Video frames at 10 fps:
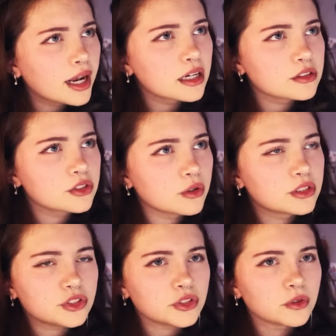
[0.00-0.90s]
get
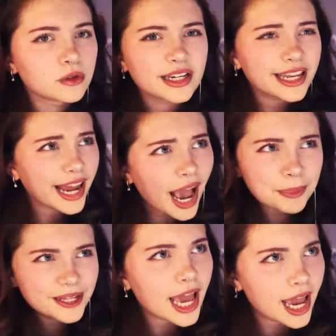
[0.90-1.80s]
assaulted too. It can
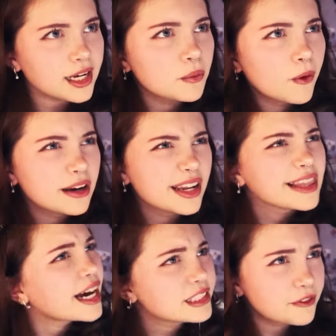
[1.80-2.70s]
happen to anyone, and
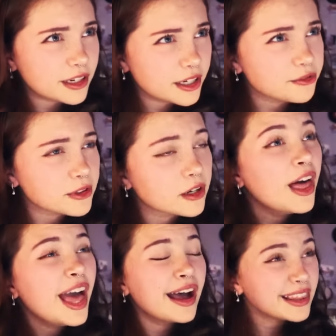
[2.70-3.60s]
that's very real.
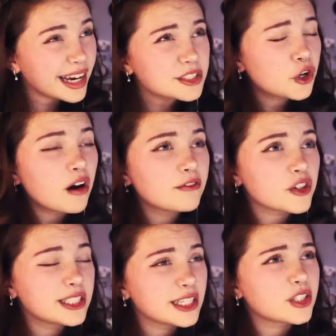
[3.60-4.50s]
And that's a
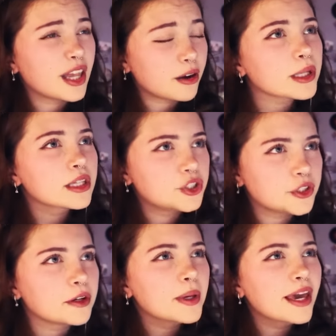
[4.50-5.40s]
conversation that really
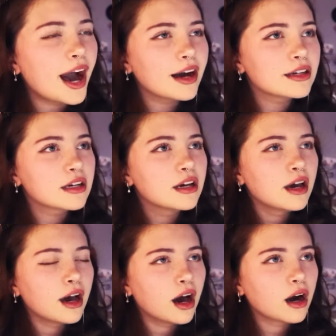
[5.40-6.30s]
should be had,
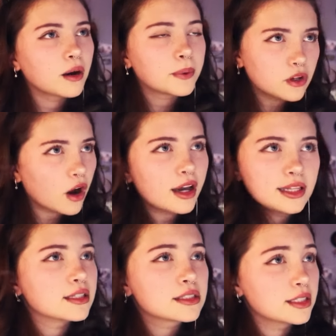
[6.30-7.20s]
but not in
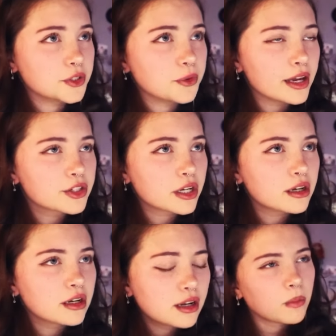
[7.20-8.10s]
this
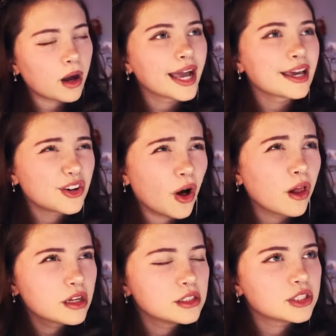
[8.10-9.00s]
situation. I
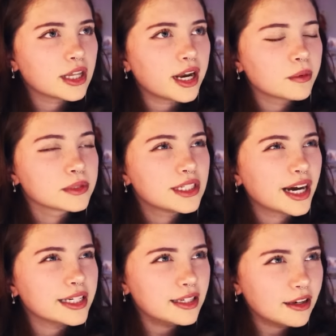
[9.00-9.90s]
acknowledge that I was
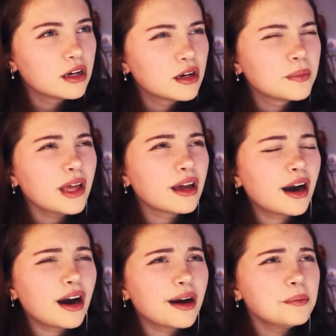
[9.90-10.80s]
naive, but
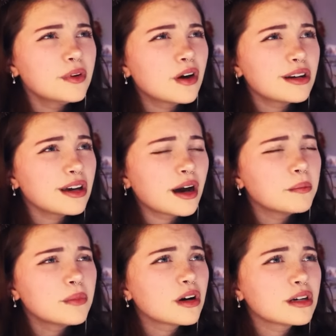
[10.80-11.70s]
I'm not
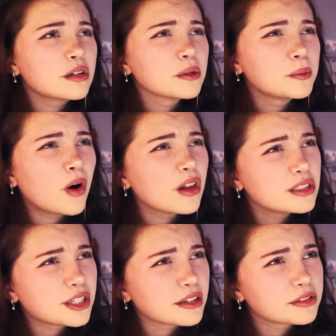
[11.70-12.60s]
going to
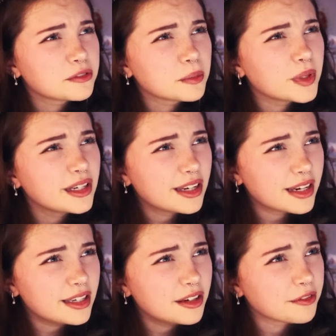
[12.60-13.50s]
apologize for being
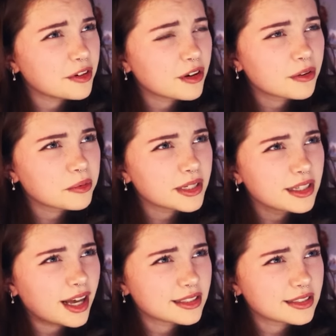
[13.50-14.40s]
naive and not
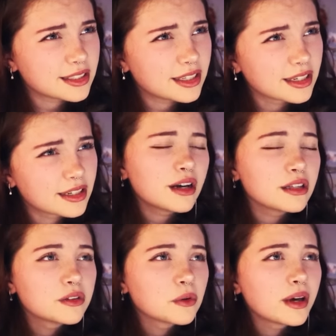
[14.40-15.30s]
realizing
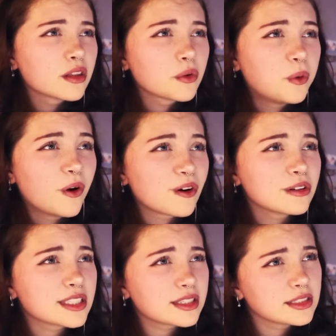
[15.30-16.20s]
the way the
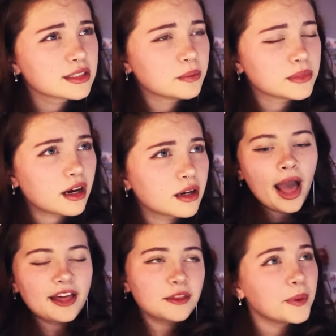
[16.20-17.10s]
world is sometimes.
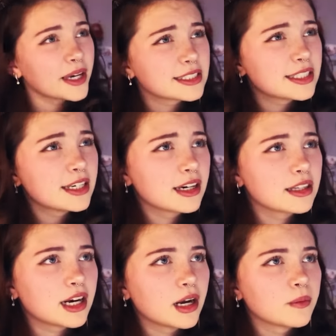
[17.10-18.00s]
And the biggest thing
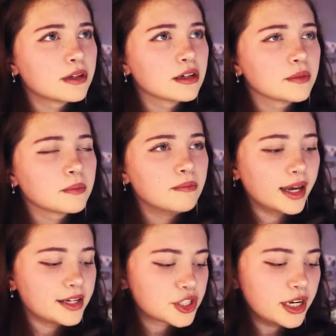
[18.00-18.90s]
that I want to
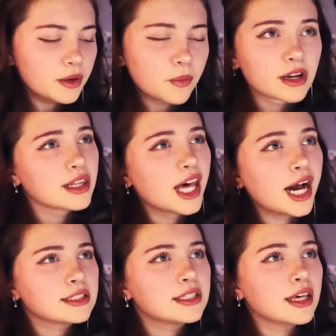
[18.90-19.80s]
mention, and one of the
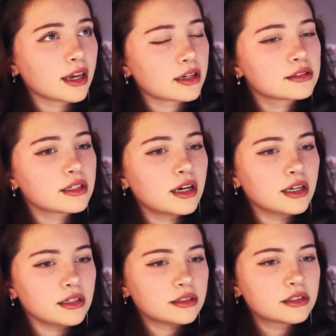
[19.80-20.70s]
last things,
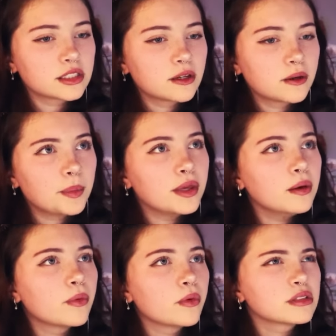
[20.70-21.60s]
is
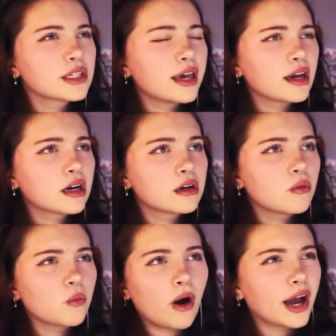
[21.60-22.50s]
people saying,
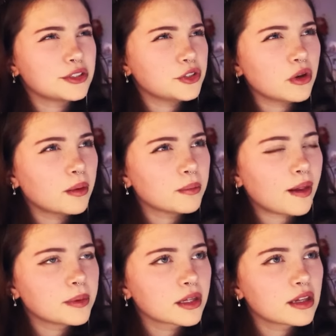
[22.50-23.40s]
why did you come
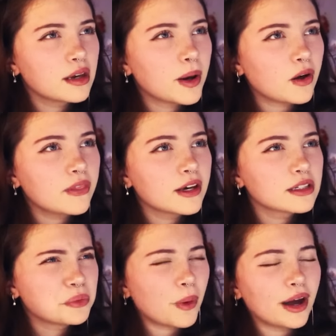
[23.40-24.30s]
publicly about
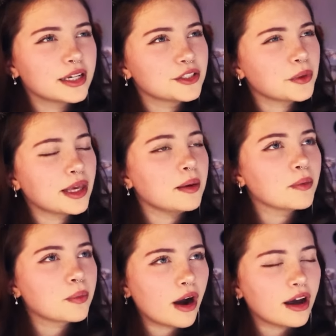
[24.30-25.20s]
this? Why didn't you keep it
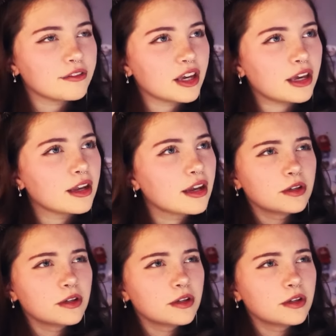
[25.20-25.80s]
private?